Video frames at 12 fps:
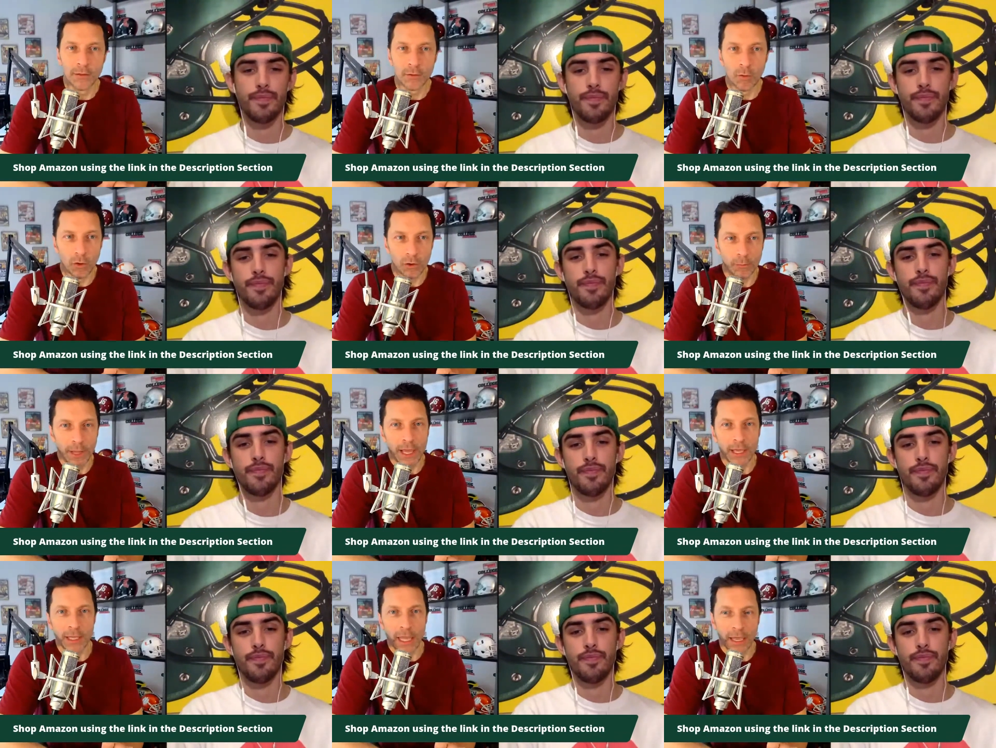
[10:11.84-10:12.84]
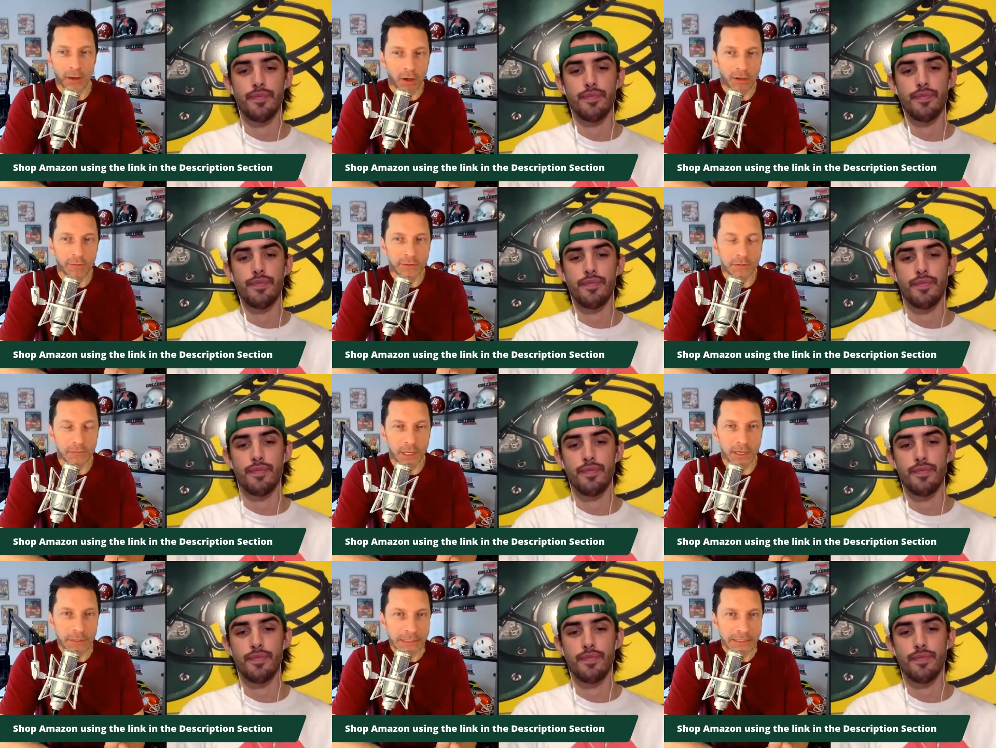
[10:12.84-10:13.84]
Speaker 1: quarterback and offensive
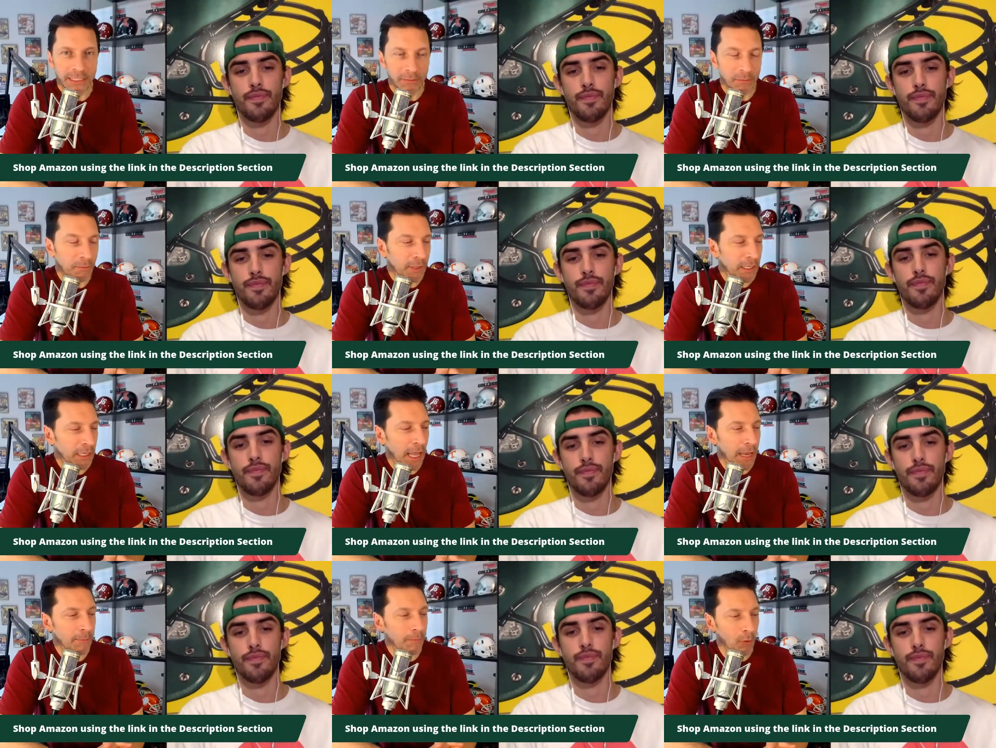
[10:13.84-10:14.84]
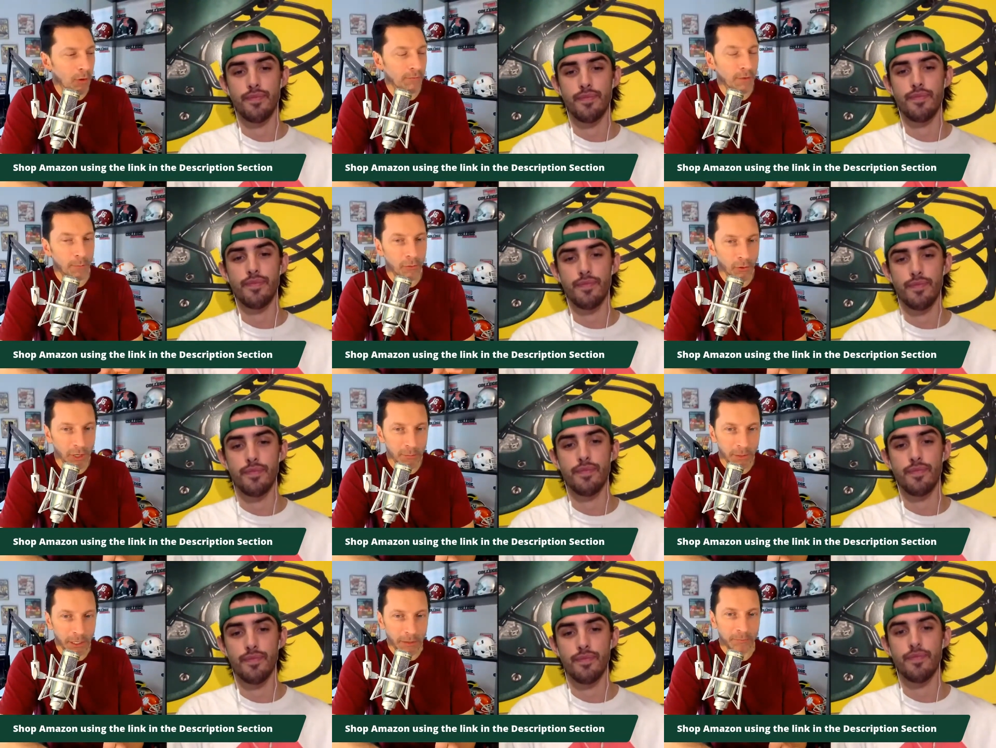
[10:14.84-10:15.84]
linemen seem to be at more of a
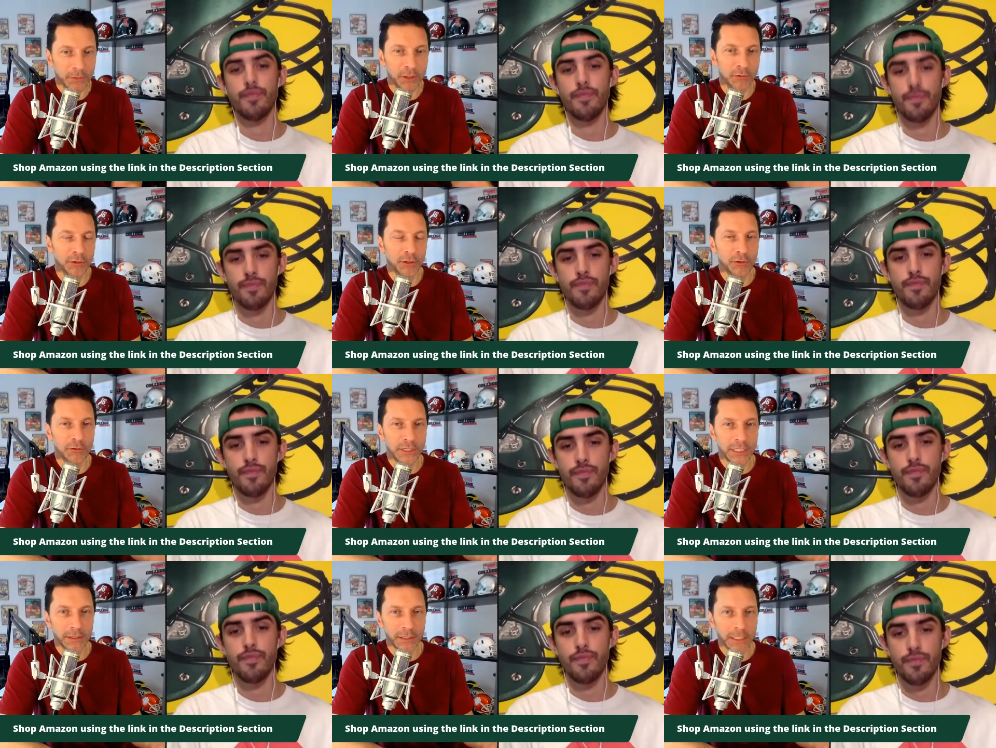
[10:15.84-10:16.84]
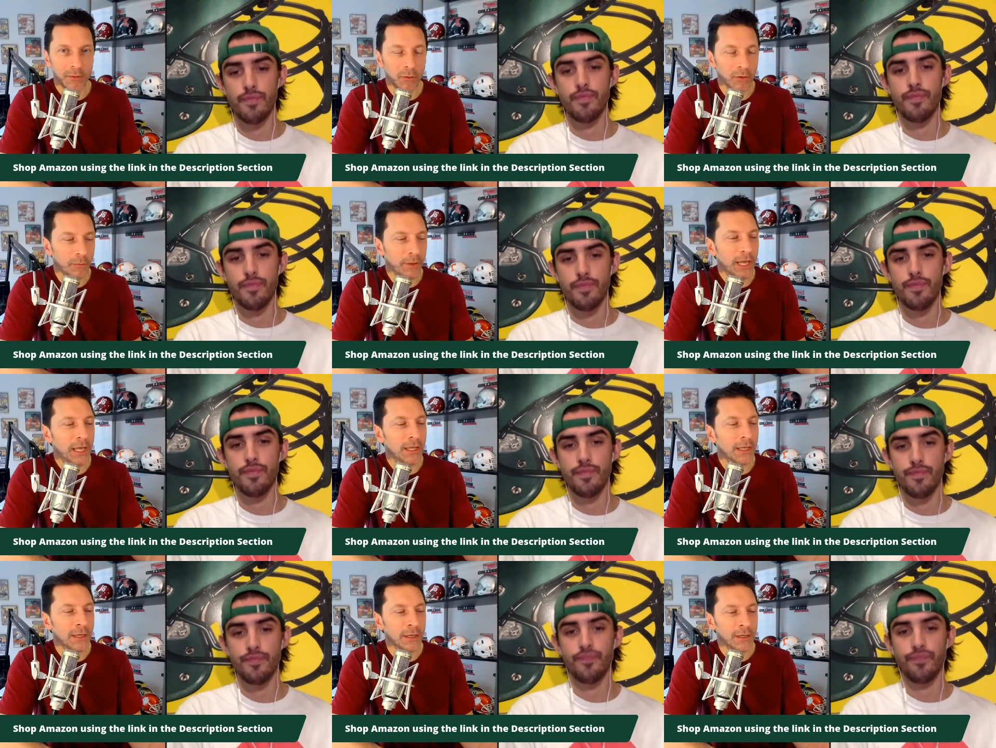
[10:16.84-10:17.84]
premium. You lose an elite quarterback,
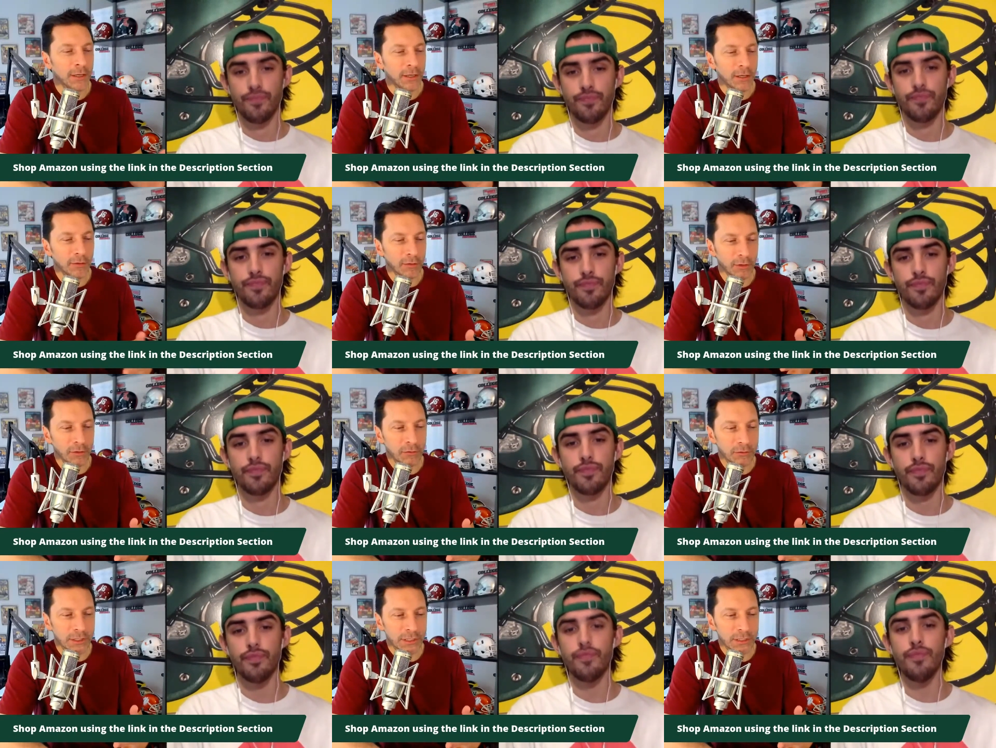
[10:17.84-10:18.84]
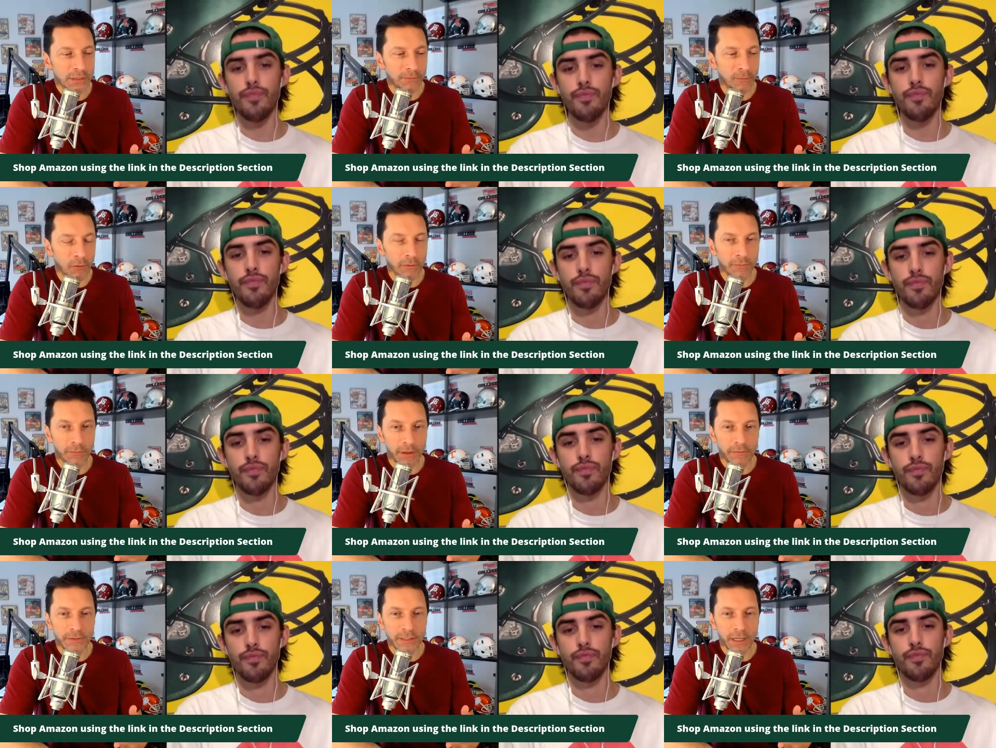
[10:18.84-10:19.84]
you lose
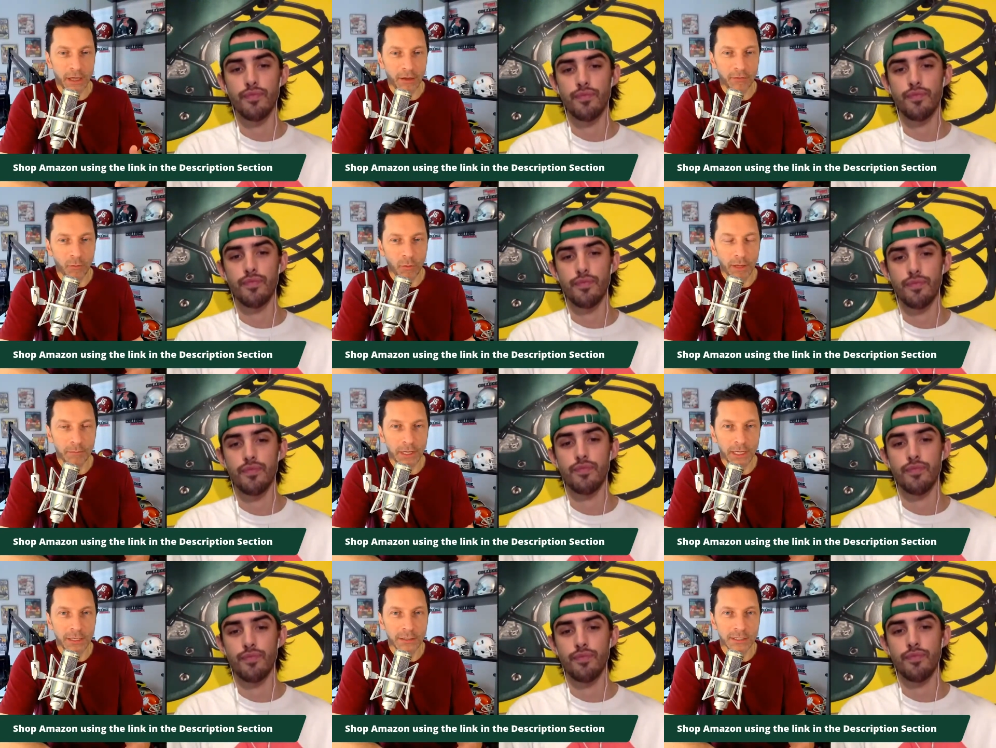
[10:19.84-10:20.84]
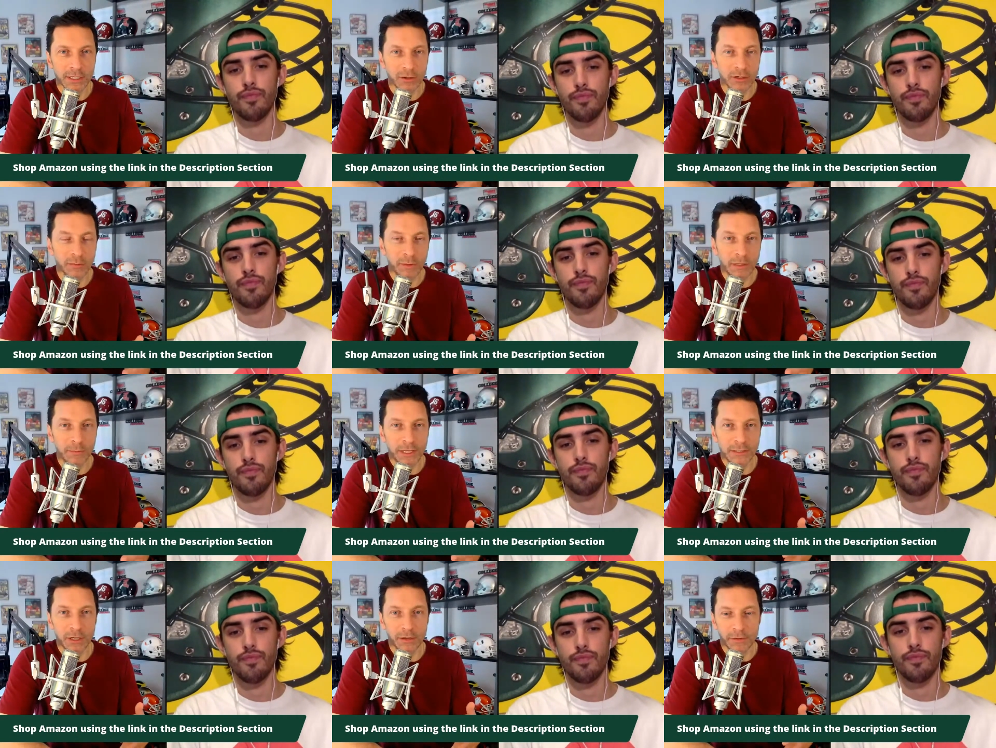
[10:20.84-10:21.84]
4/5 of what many consider to be the
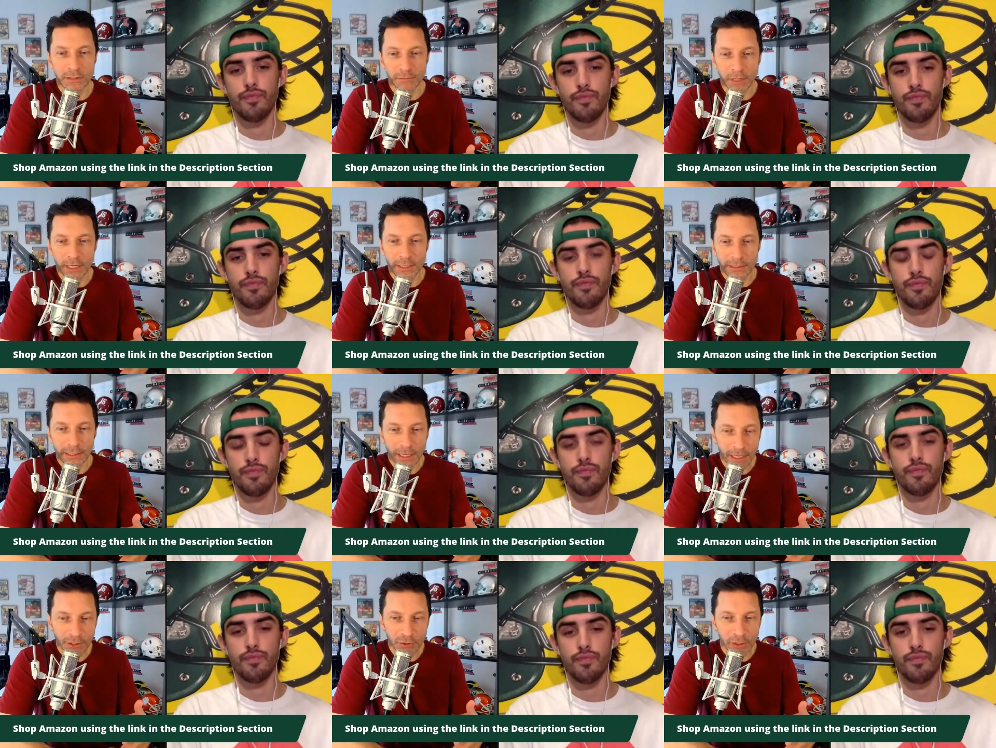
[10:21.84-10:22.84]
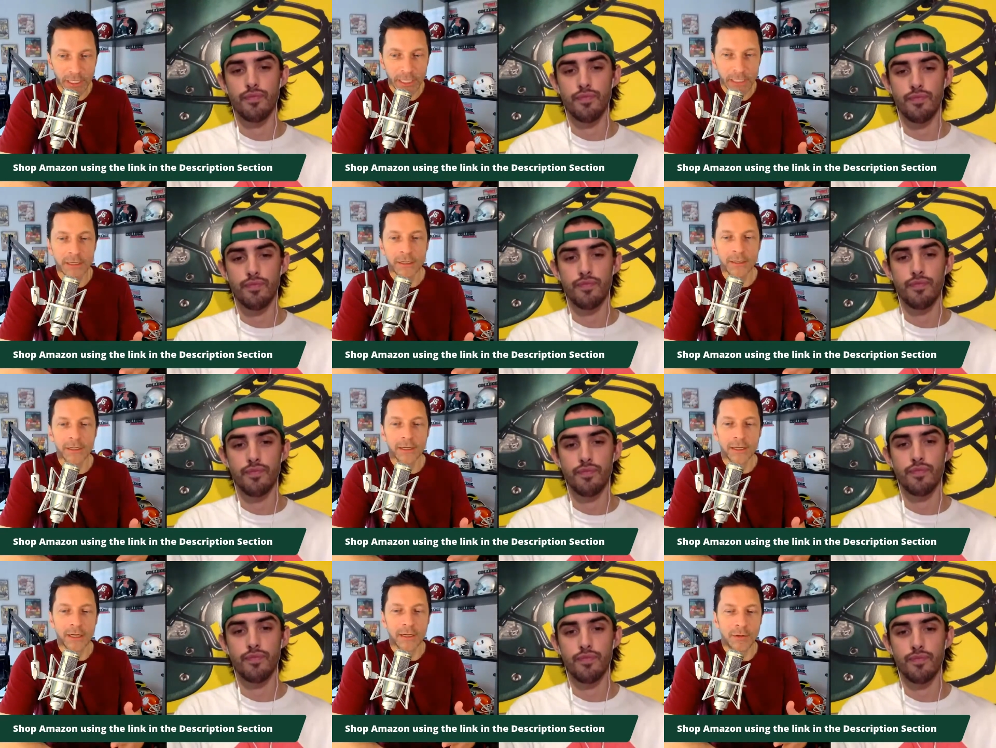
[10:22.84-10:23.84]
best offensive line in the country.
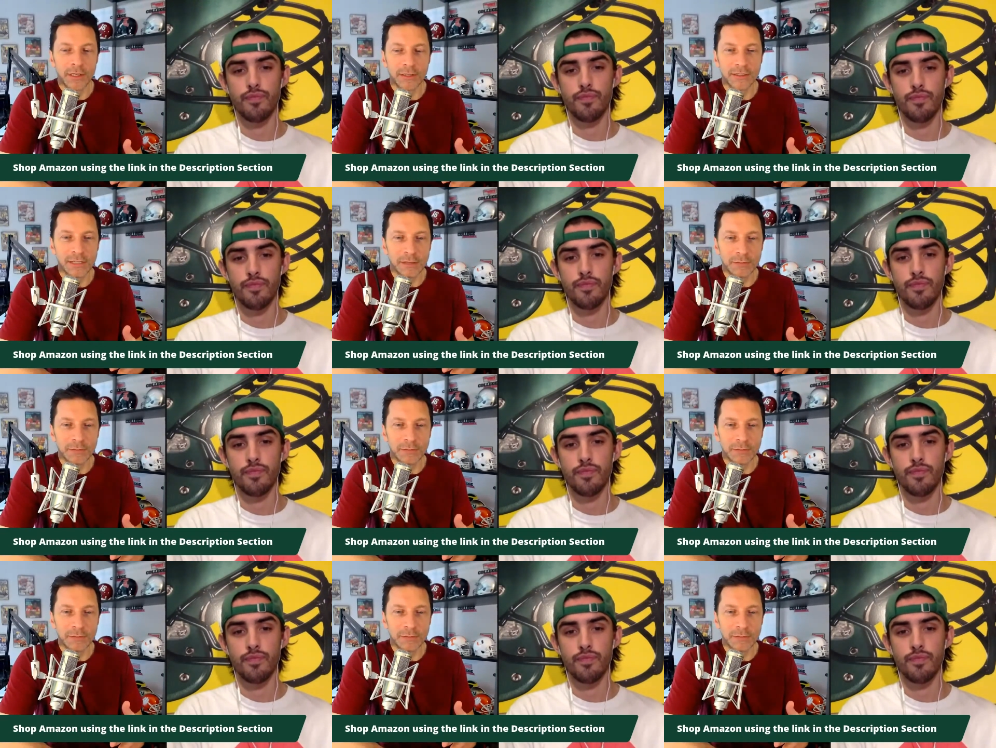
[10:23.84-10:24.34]
But at the same